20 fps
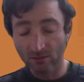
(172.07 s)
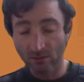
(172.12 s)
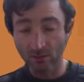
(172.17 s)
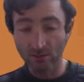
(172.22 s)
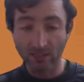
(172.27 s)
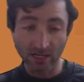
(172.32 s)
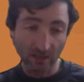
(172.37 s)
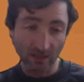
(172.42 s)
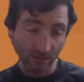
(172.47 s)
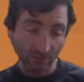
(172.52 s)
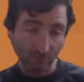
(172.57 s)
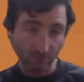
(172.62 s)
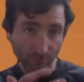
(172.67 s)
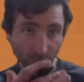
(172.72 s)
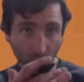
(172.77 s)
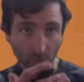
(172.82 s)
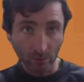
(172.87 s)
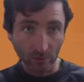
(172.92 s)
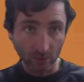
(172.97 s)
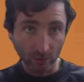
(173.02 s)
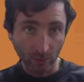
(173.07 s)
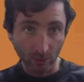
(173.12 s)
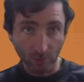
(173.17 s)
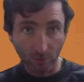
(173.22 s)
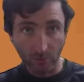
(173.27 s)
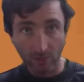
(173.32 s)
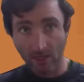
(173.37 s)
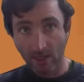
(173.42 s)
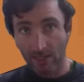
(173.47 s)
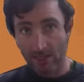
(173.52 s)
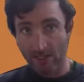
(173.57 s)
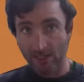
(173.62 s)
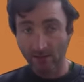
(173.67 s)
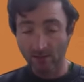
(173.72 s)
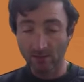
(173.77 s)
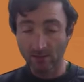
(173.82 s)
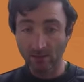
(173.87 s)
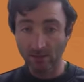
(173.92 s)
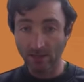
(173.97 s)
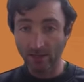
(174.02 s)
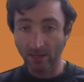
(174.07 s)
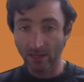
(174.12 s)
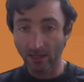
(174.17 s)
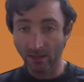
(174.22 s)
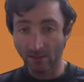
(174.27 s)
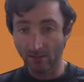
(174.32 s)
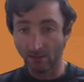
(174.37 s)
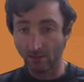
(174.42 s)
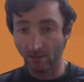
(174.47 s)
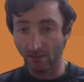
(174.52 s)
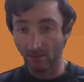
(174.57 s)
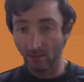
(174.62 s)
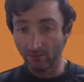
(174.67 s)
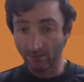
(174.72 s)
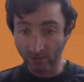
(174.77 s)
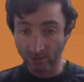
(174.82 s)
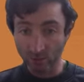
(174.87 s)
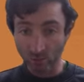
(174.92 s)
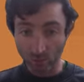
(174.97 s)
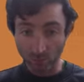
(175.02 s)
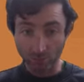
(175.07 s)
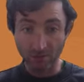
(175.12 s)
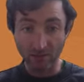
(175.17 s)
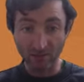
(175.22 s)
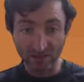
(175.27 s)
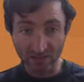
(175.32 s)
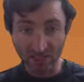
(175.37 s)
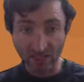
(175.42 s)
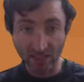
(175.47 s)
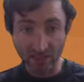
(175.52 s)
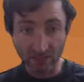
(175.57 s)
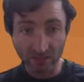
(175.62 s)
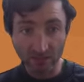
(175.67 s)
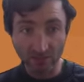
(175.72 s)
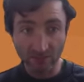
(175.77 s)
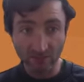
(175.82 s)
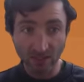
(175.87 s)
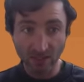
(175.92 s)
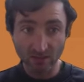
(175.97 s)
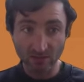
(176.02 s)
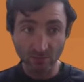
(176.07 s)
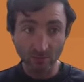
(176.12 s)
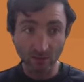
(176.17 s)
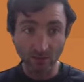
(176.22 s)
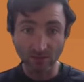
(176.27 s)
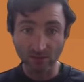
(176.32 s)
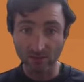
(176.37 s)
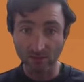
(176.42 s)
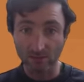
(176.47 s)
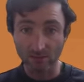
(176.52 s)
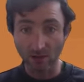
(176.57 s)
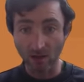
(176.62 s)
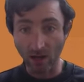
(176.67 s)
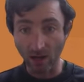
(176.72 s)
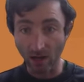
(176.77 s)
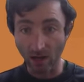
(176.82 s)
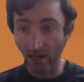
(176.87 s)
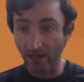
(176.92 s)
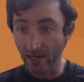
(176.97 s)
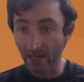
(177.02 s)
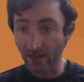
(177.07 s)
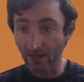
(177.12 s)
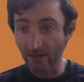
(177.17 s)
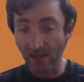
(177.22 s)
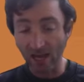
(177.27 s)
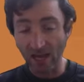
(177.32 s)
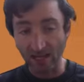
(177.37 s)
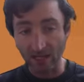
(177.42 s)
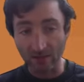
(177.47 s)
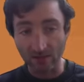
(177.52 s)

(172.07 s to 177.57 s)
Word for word: So it kind of broken up the uh, the visual presentation of this, which I, I kind of like.